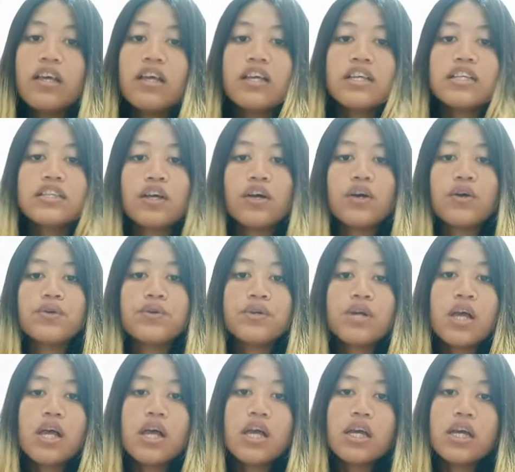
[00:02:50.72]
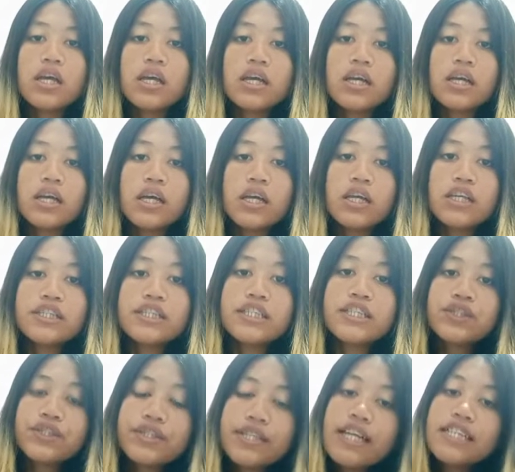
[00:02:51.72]
So,
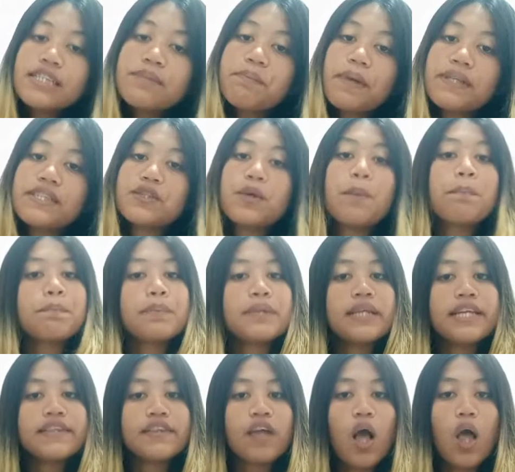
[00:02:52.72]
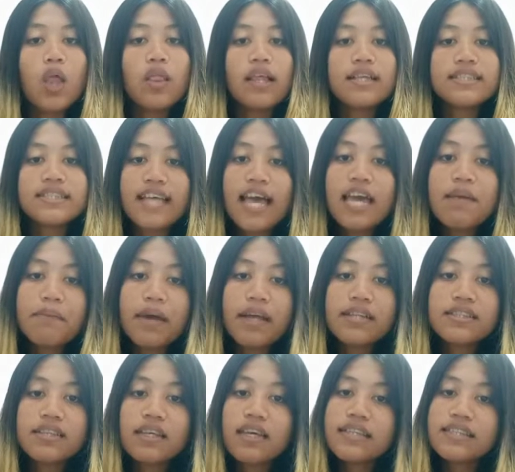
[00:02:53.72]
students must complete all
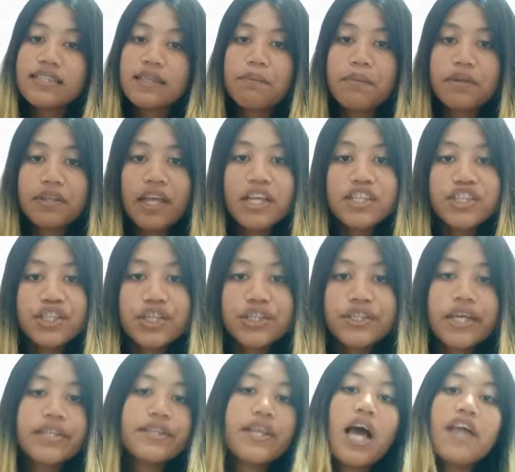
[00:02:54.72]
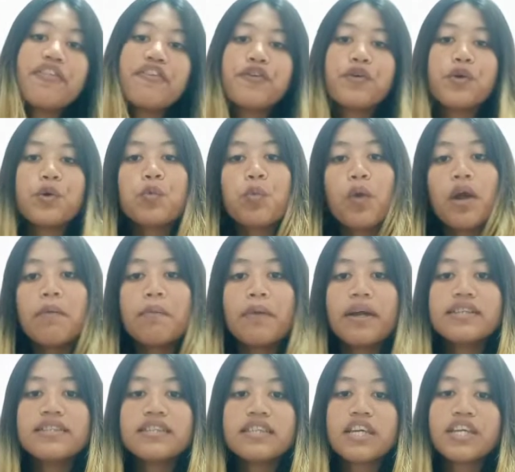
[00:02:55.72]
assignments, examinations, and other
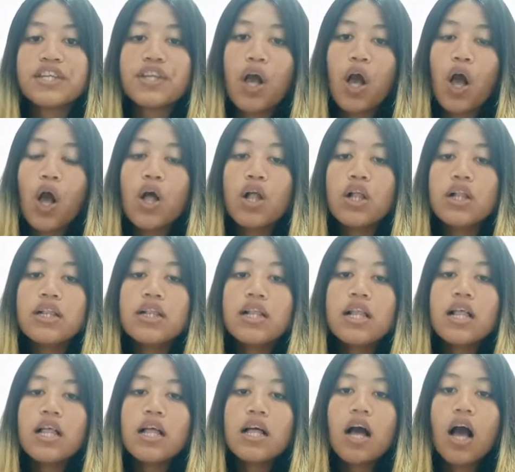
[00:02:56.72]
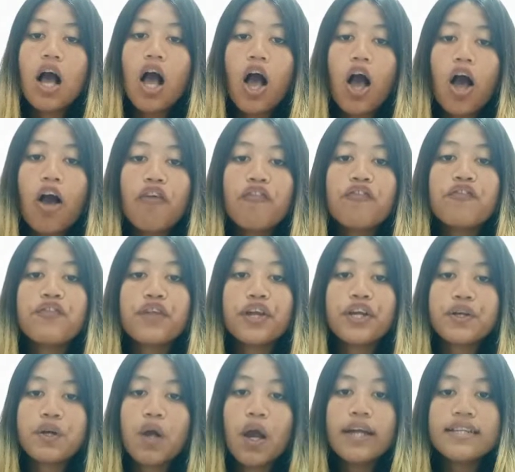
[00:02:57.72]
requirements in all of
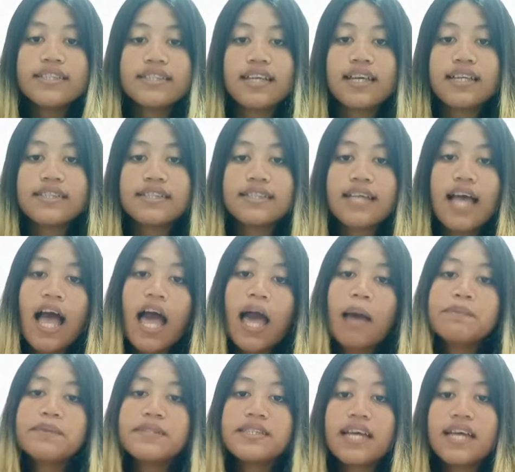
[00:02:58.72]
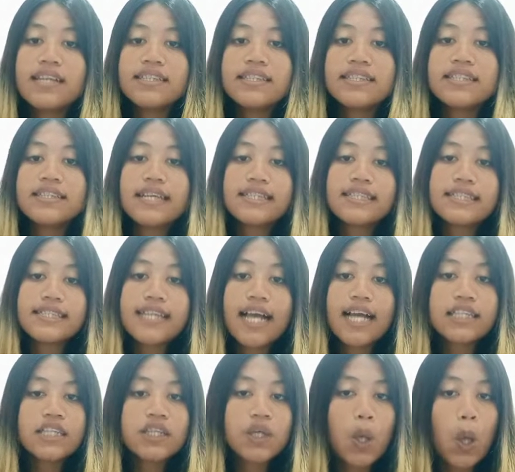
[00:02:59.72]
their courses. Absence does
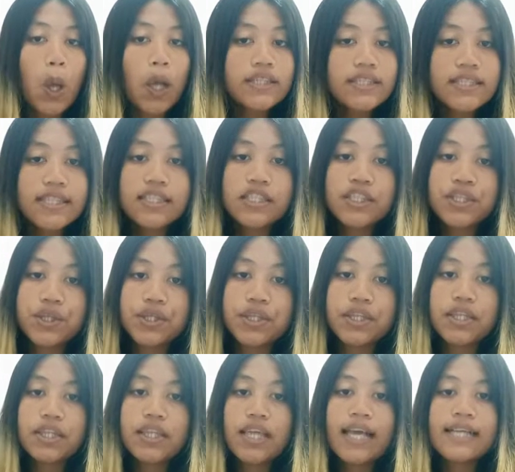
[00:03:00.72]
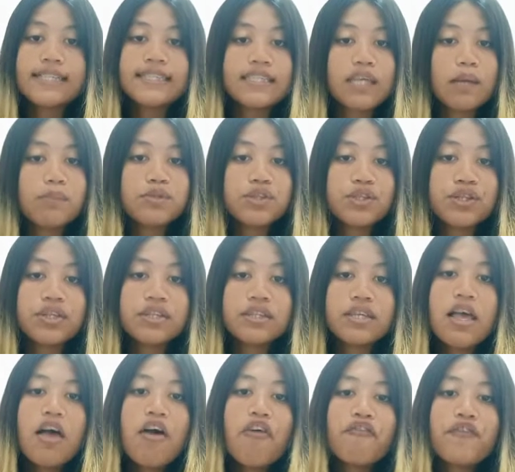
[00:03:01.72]
not constitute exemption
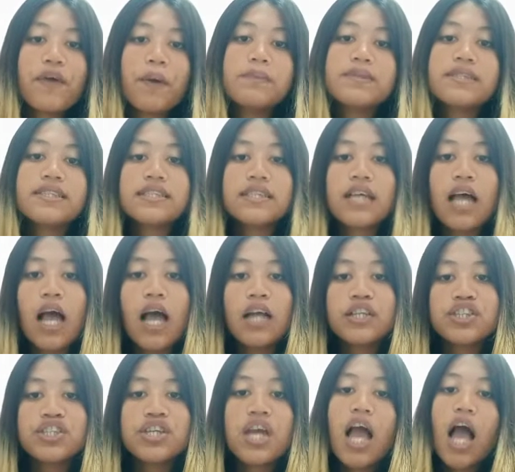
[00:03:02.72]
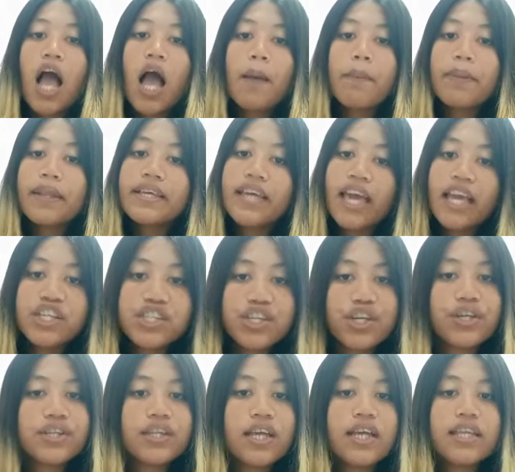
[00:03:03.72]
from such
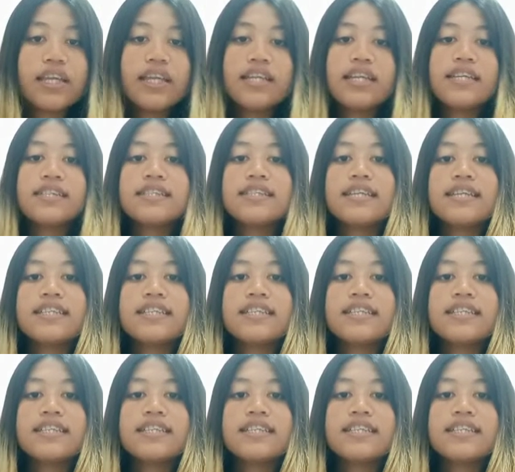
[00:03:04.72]
obligation, and it is the